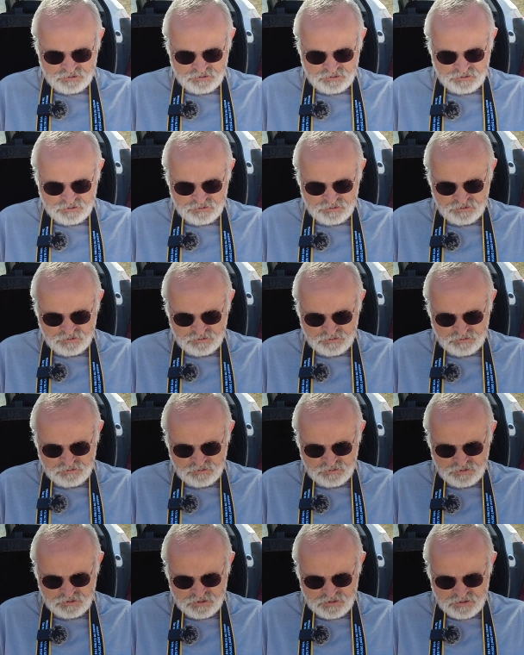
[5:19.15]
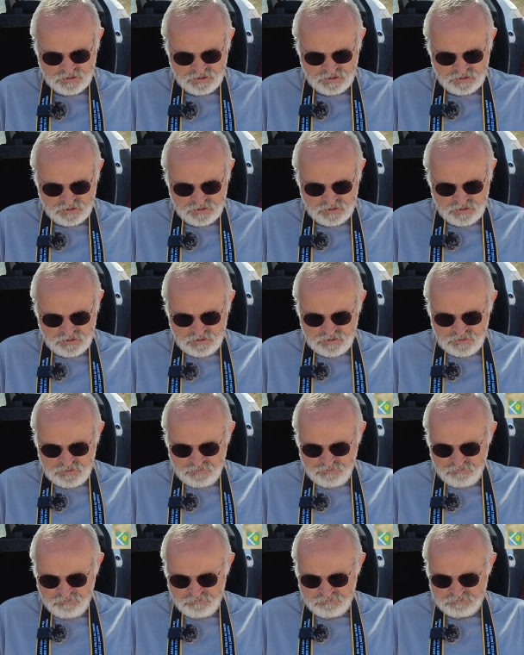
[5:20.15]

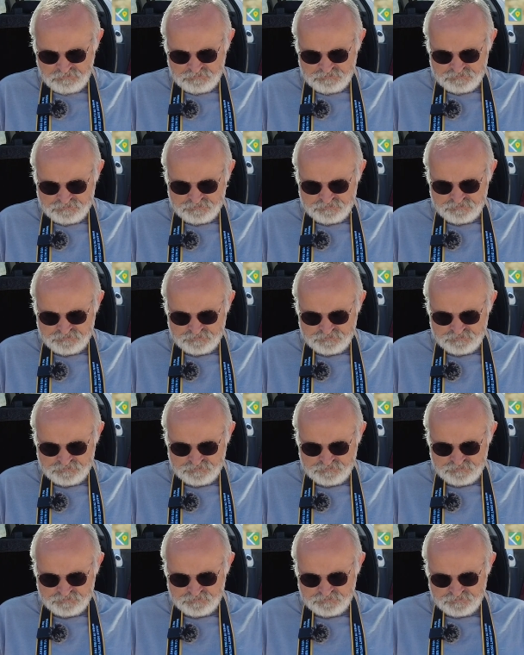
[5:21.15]
(no one is talking)